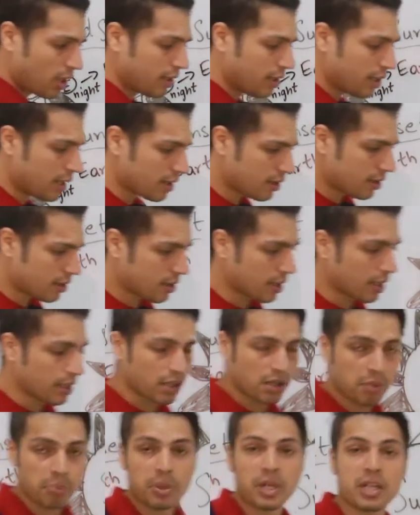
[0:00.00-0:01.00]
does
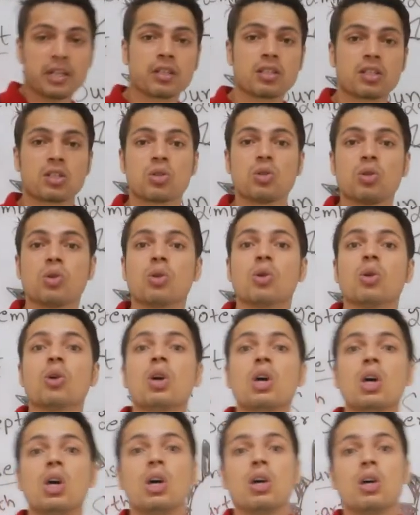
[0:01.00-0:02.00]
sun appears
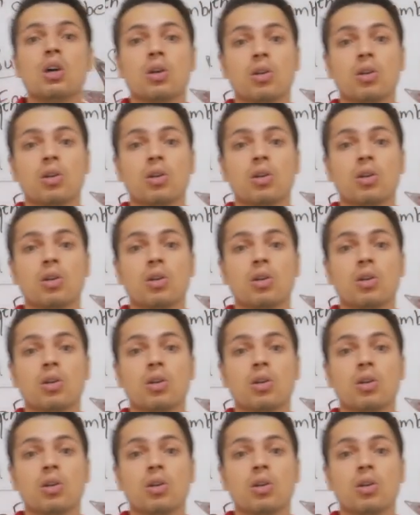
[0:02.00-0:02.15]
to